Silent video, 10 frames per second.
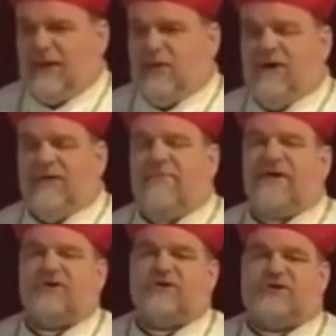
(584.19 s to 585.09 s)
When a
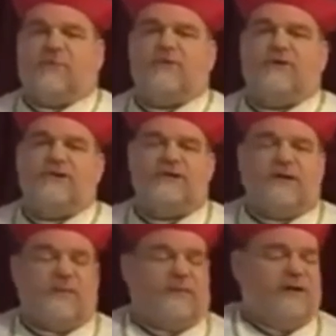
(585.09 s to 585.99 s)
minister, a priest
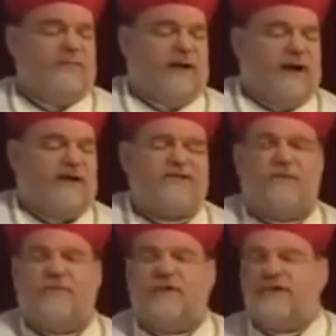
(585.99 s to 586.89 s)
celebrating Mass, or
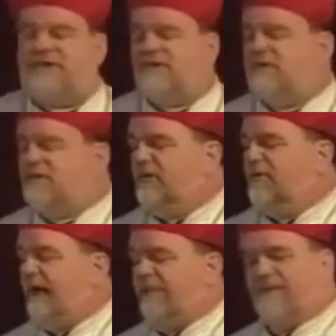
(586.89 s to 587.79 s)
a priest doing a
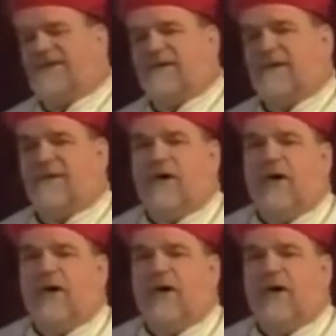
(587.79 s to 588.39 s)
baptism,